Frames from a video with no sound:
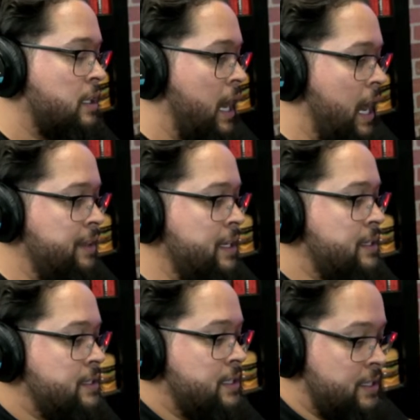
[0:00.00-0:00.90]
I think
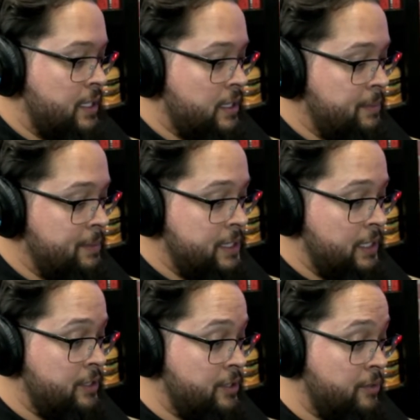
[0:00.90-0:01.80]
this is. Let me tell
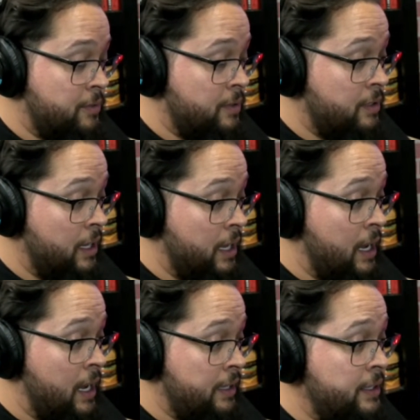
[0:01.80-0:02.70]
you,
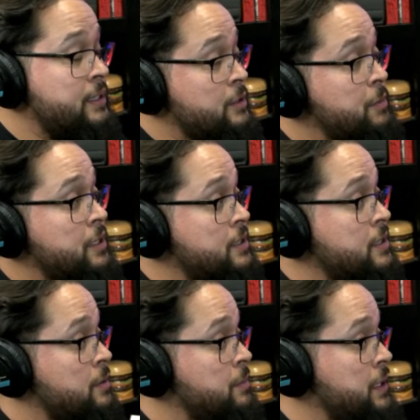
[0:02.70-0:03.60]
I think this book is
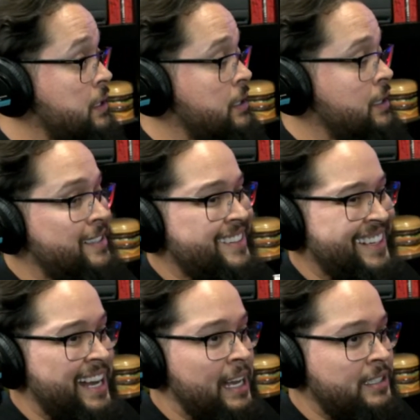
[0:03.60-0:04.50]
going to be like.
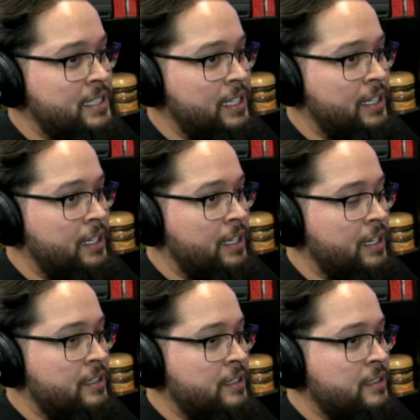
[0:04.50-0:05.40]
I see.
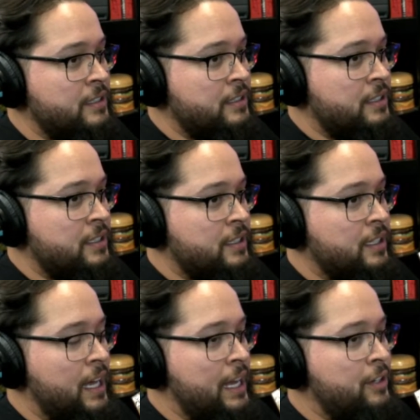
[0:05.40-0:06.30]

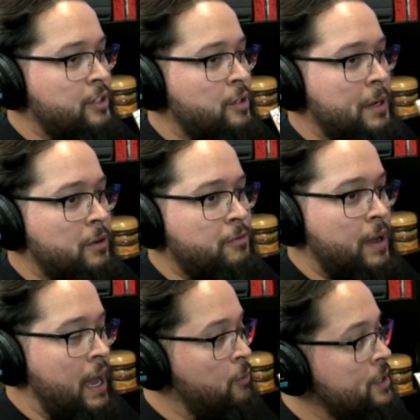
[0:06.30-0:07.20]
I don't know about.
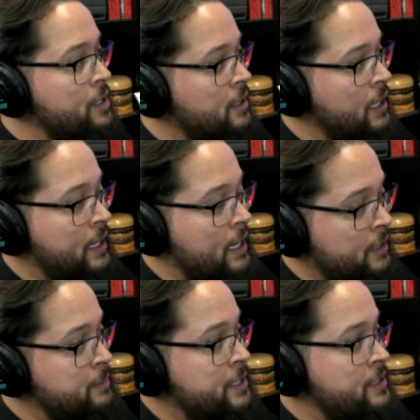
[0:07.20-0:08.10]
I want like
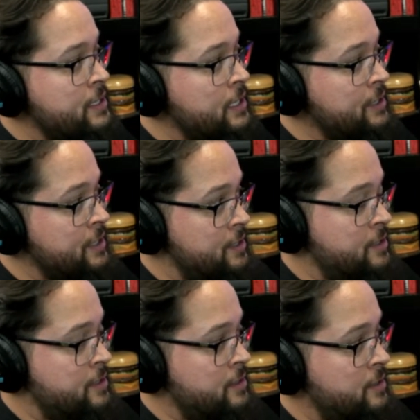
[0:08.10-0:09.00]
limited
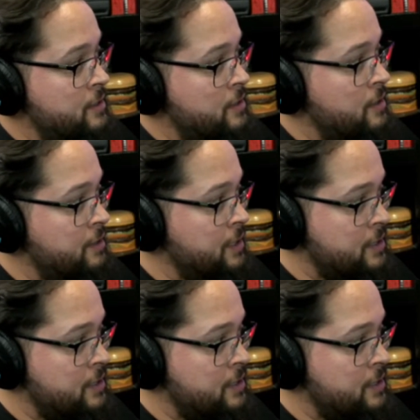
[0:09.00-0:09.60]
series on this.